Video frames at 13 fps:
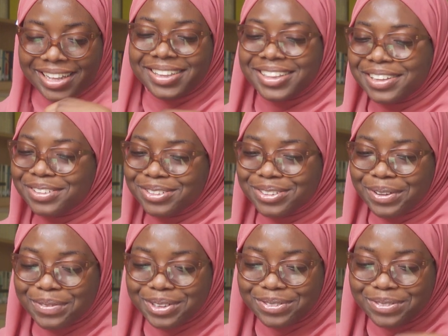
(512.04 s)
Thank you so
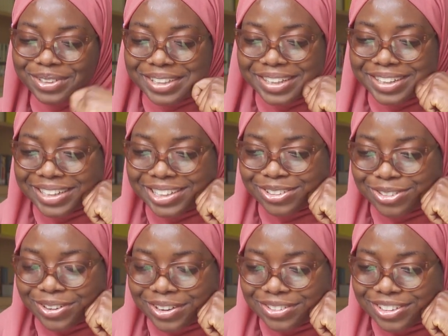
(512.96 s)
much for the
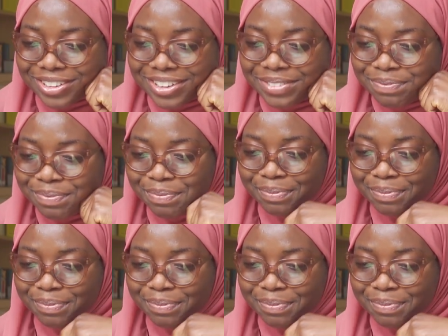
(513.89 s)
introduction.